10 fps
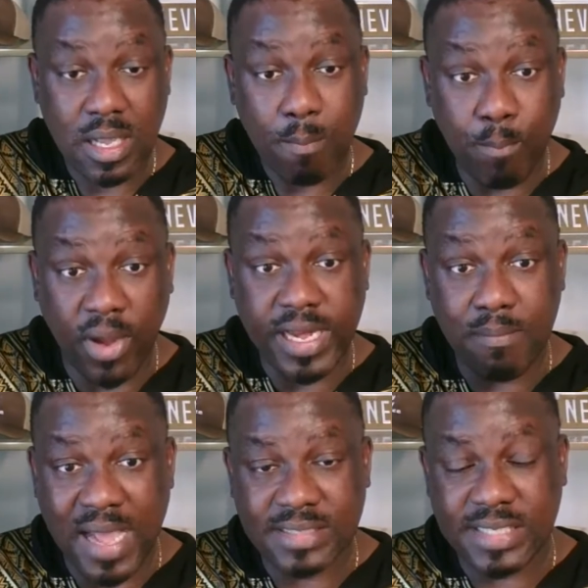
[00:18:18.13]
Body
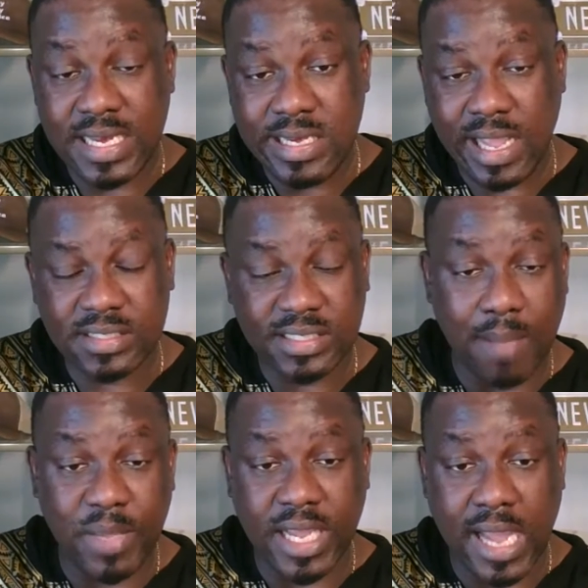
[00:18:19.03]
mass index
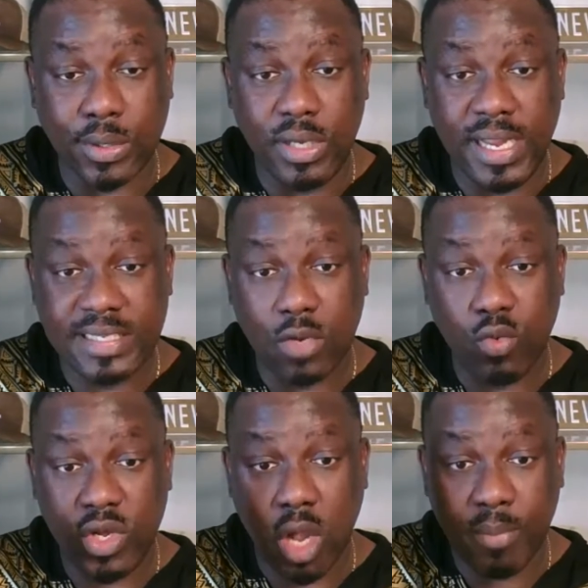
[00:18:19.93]
can be calculated
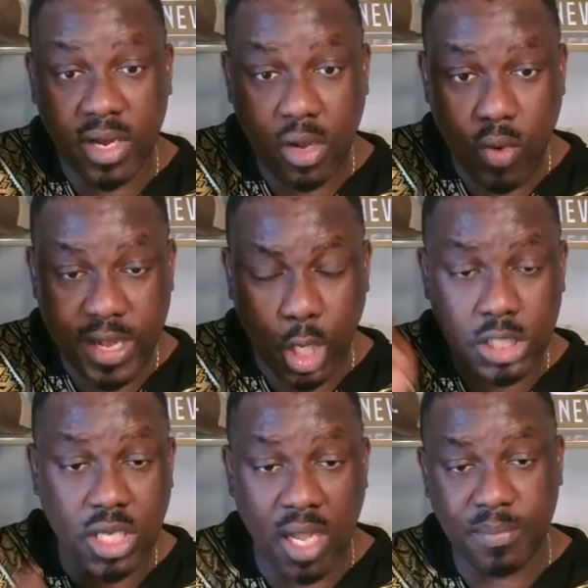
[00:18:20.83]
with your body weight on
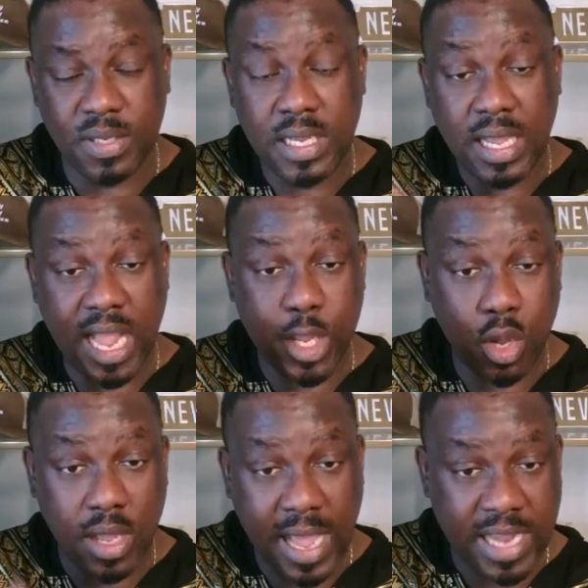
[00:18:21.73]
top and
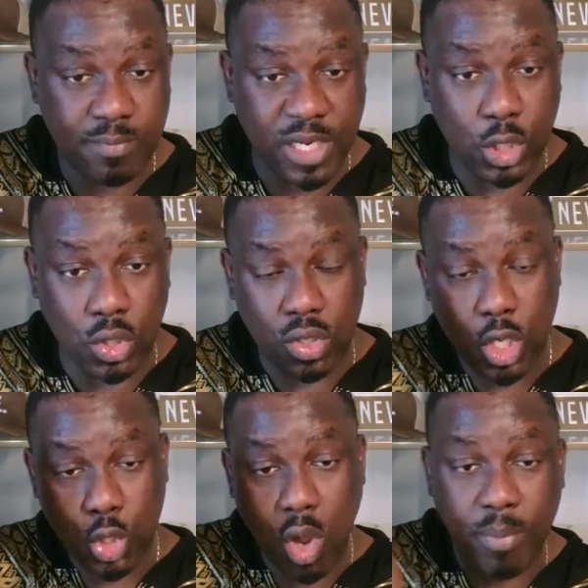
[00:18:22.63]
your height below,
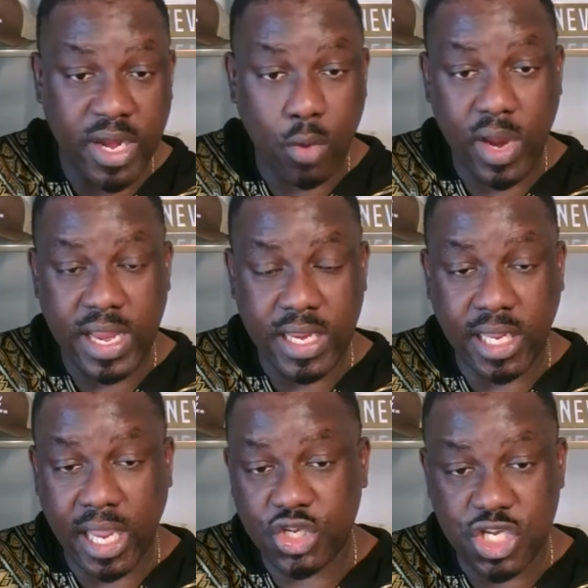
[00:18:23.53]
your body weight in
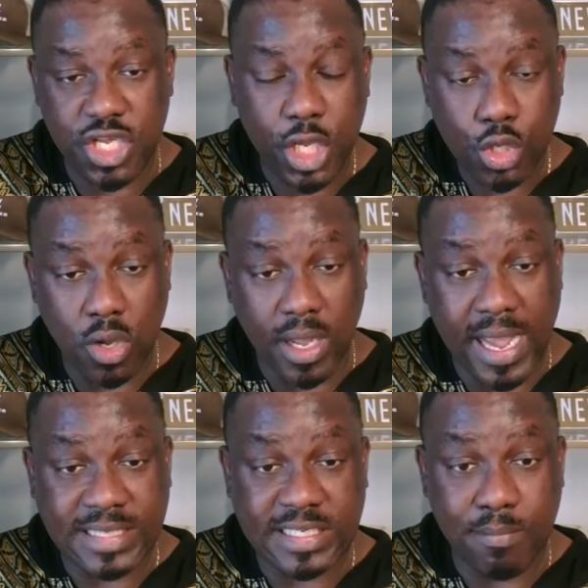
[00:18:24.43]
kg, your
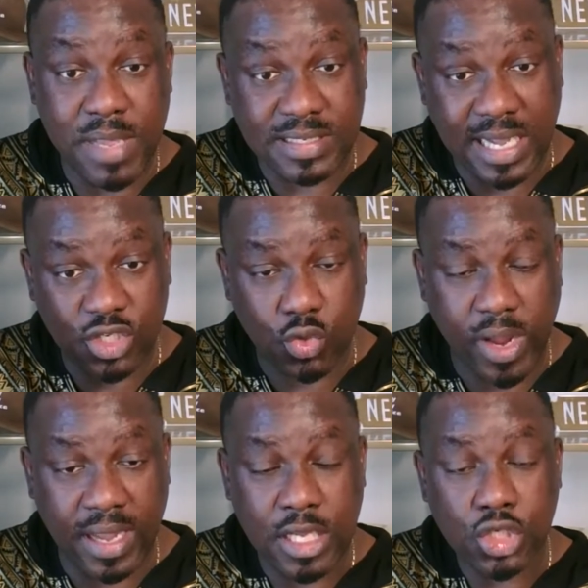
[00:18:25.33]
height in meters
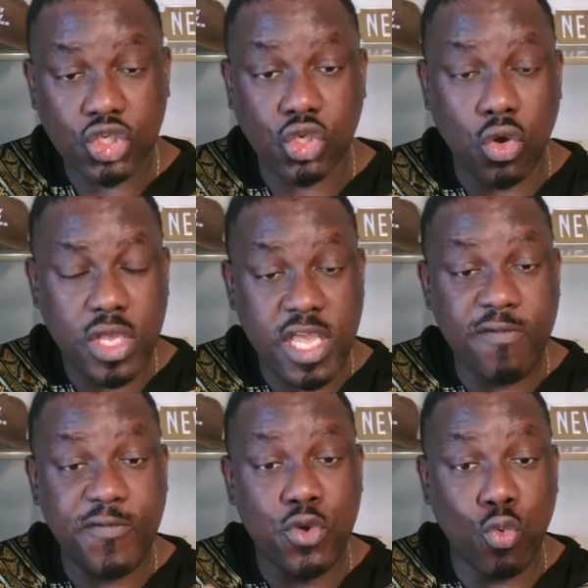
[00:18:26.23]
square. So
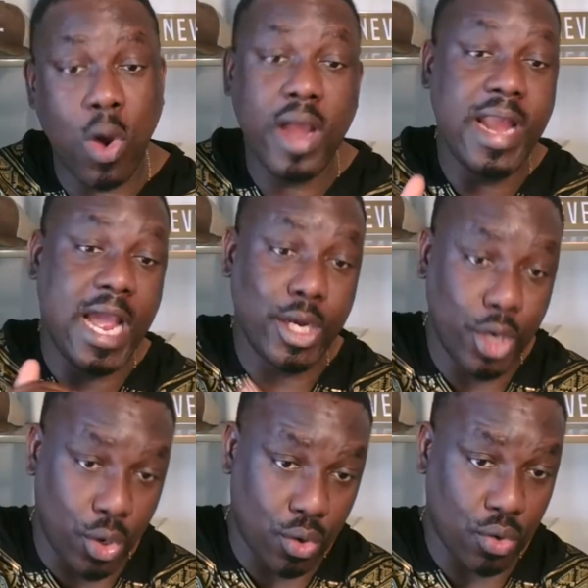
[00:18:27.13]
if you want to
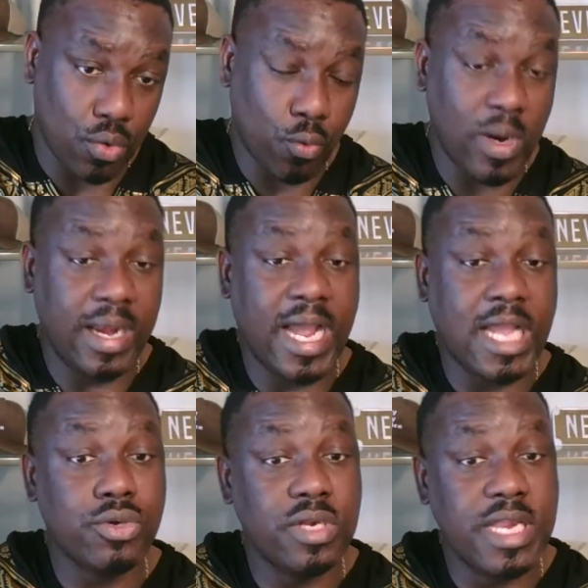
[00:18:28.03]
know whether
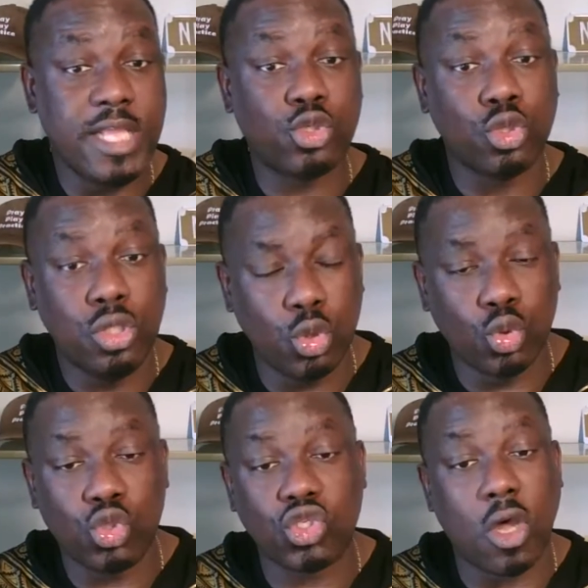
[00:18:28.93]
you need to
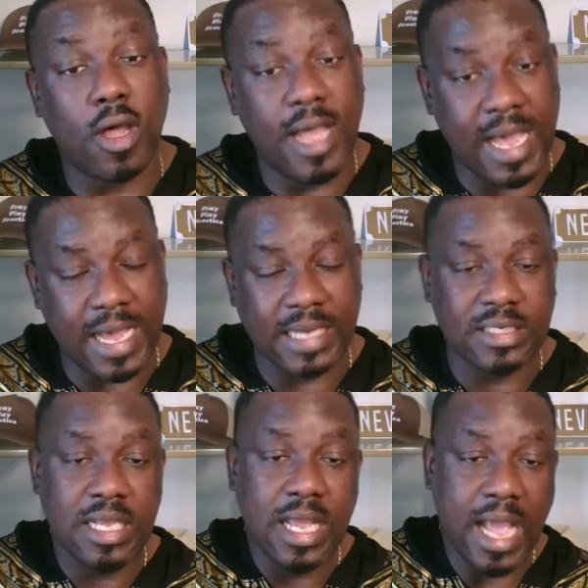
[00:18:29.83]
lose or add,
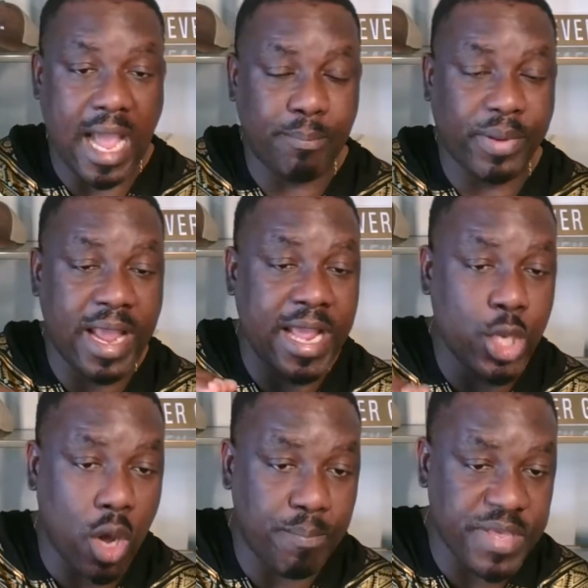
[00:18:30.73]
apply
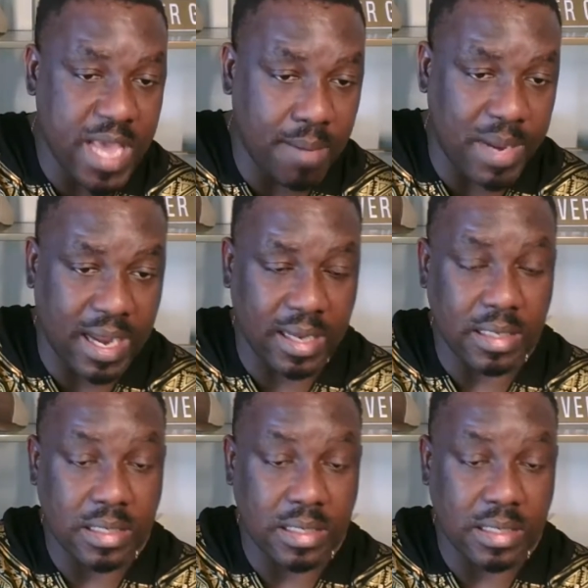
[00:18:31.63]
your BMI.